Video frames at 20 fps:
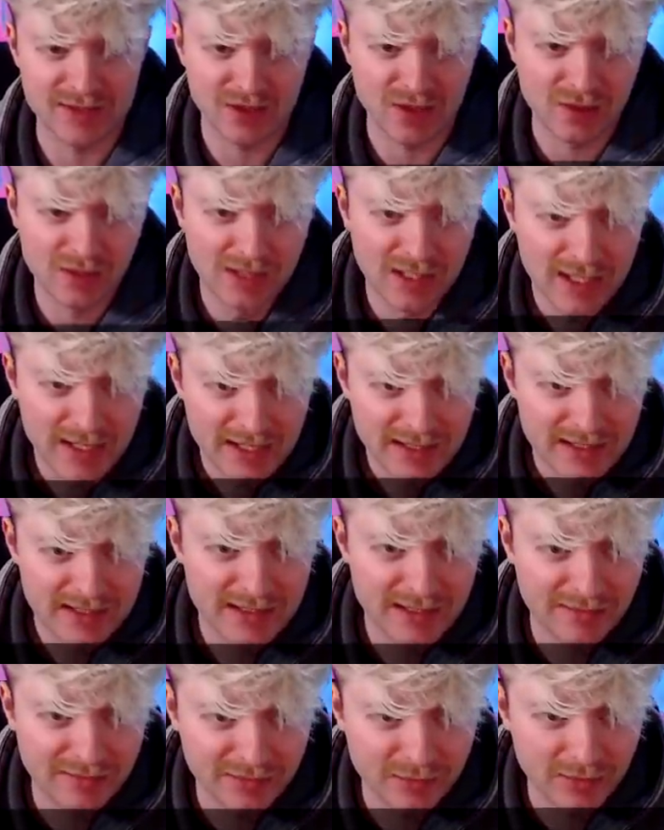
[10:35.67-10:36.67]
So
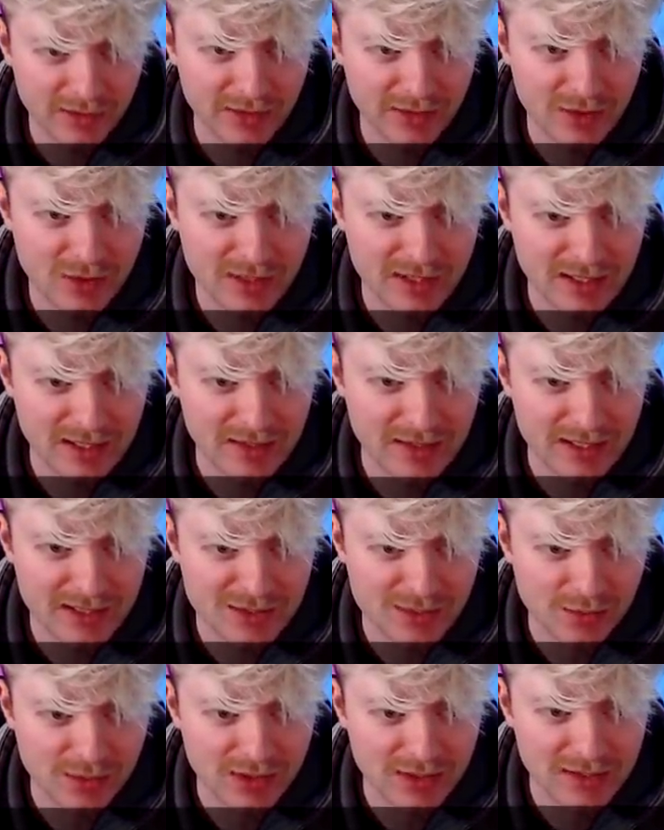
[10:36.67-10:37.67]
you definitely want to go king on
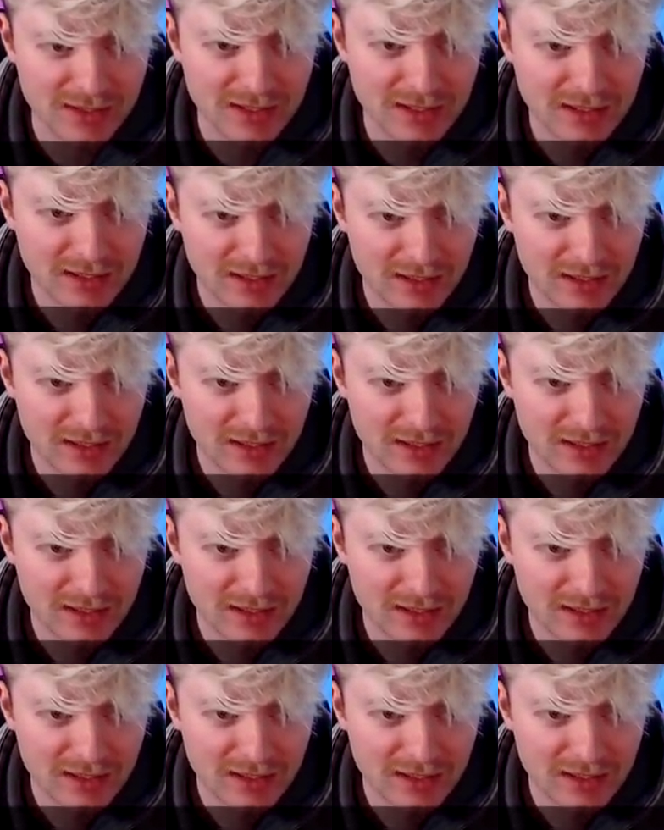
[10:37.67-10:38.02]
H1.